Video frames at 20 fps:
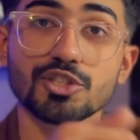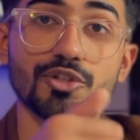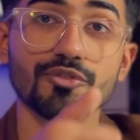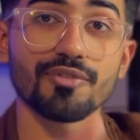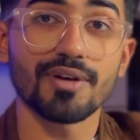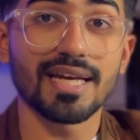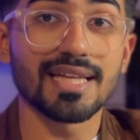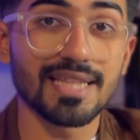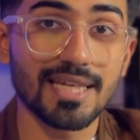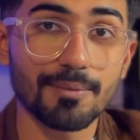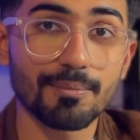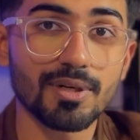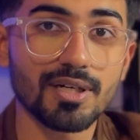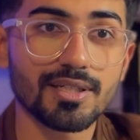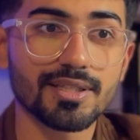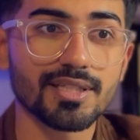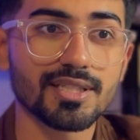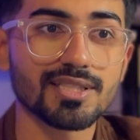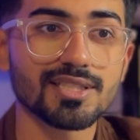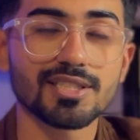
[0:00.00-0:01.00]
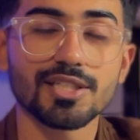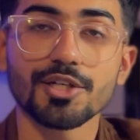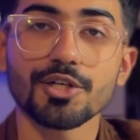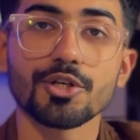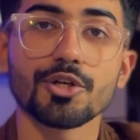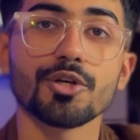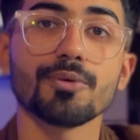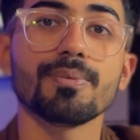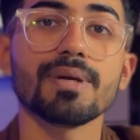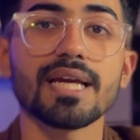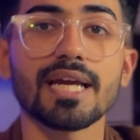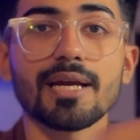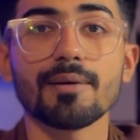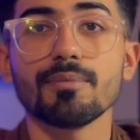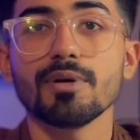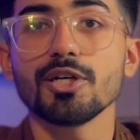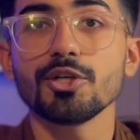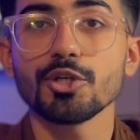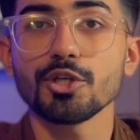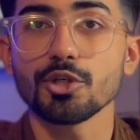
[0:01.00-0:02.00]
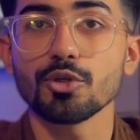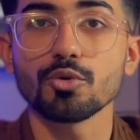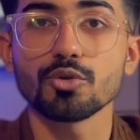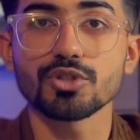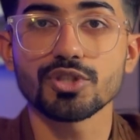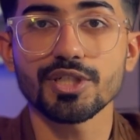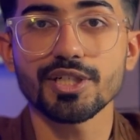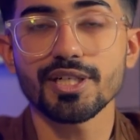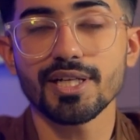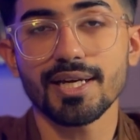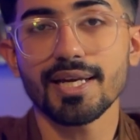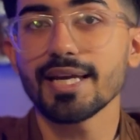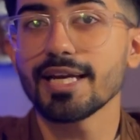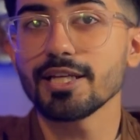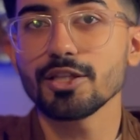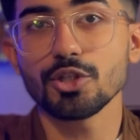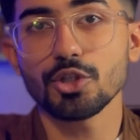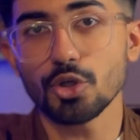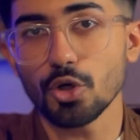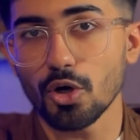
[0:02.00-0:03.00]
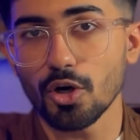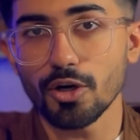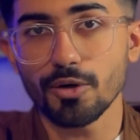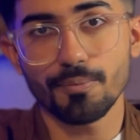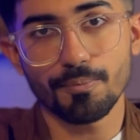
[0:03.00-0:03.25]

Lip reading: you've enabled this, you'd be able to use it in your